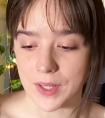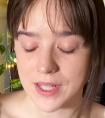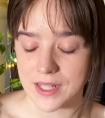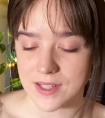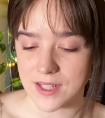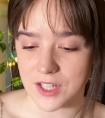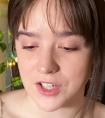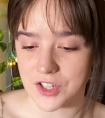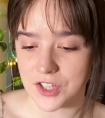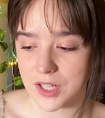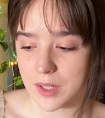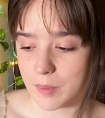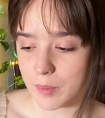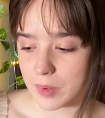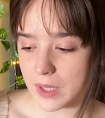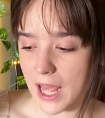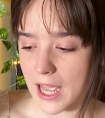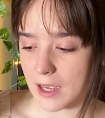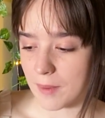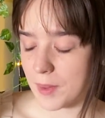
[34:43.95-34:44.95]
he essentially
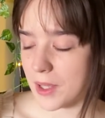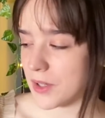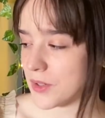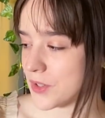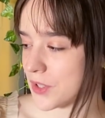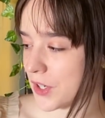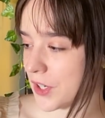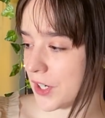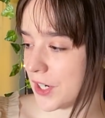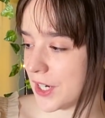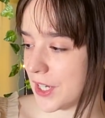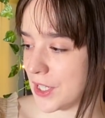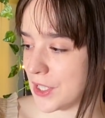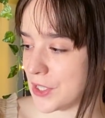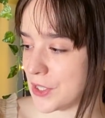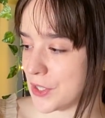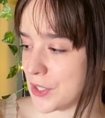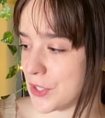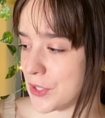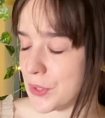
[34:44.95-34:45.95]
blackmails her
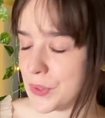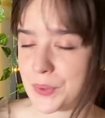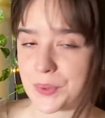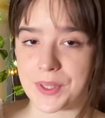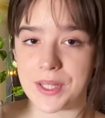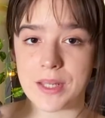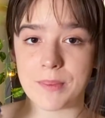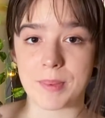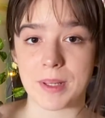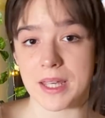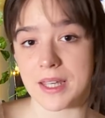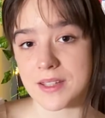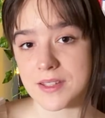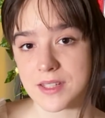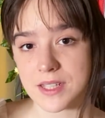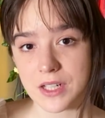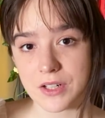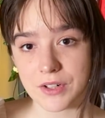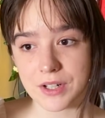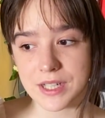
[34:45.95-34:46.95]
into keeping his
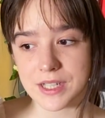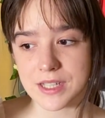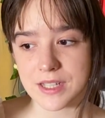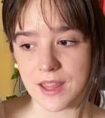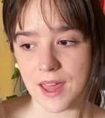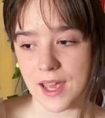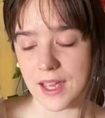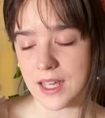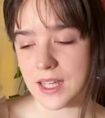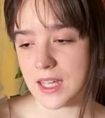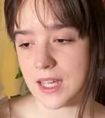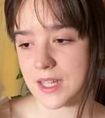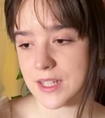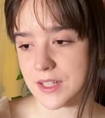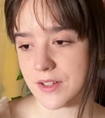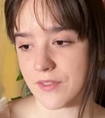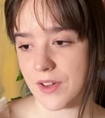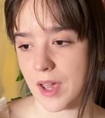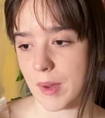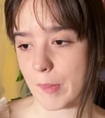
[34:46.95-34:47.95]
secret that he
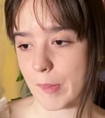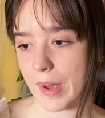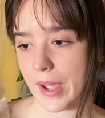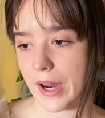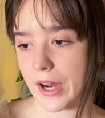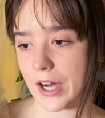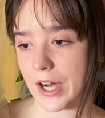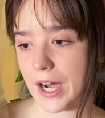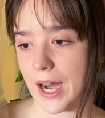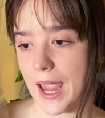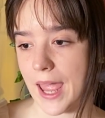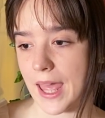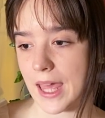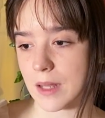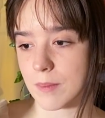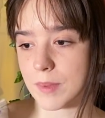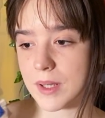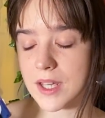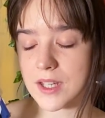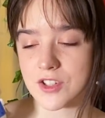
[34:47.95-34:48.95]
is a vampire,
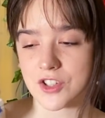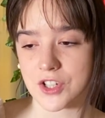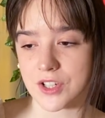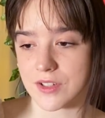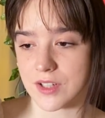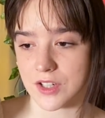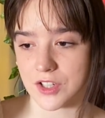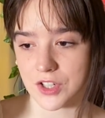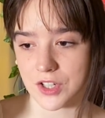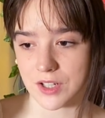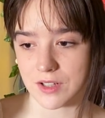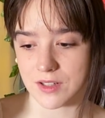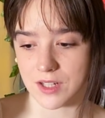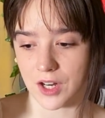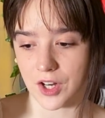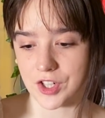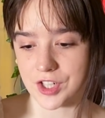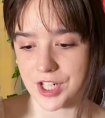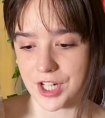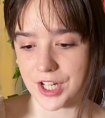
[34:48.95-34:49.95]
and because she's such a good
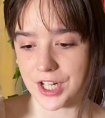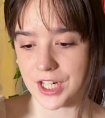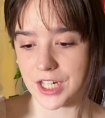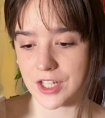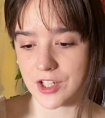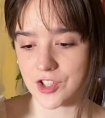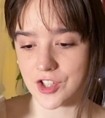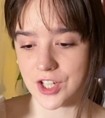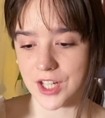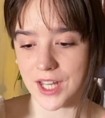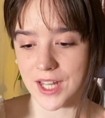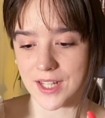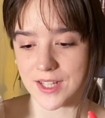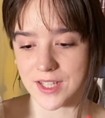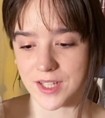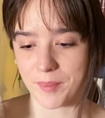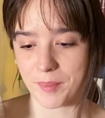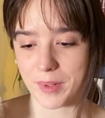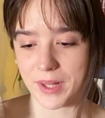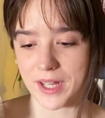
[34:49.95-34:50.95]
secretary, she
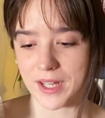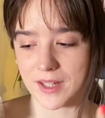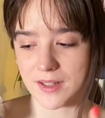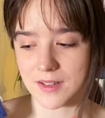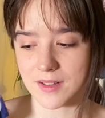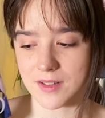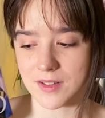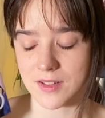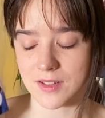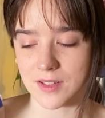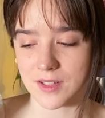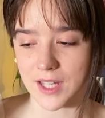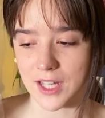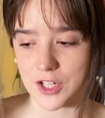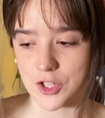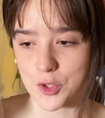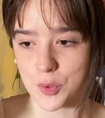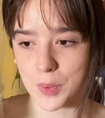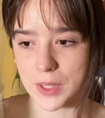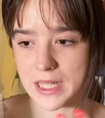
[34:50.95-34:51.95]
ends up like
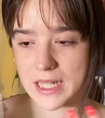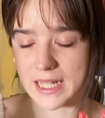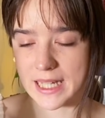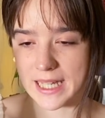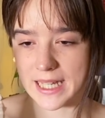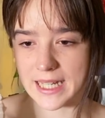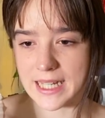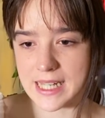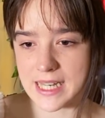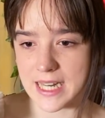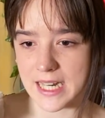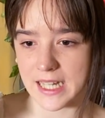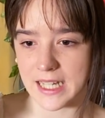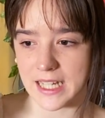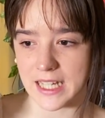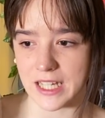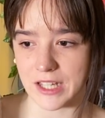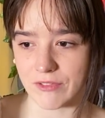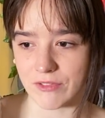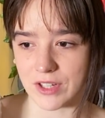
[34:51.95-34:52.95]
scheduling in
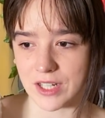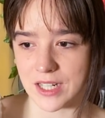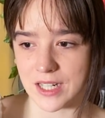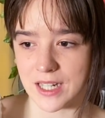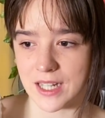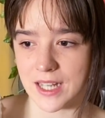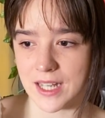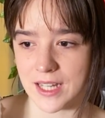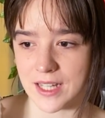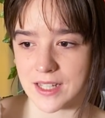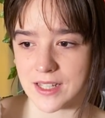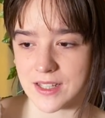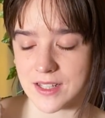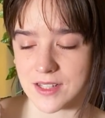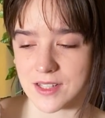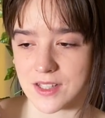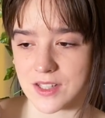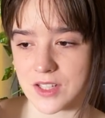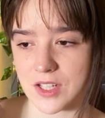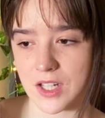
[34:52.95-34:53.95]
even
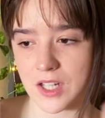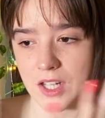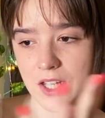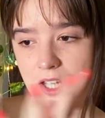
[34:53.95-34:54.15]
his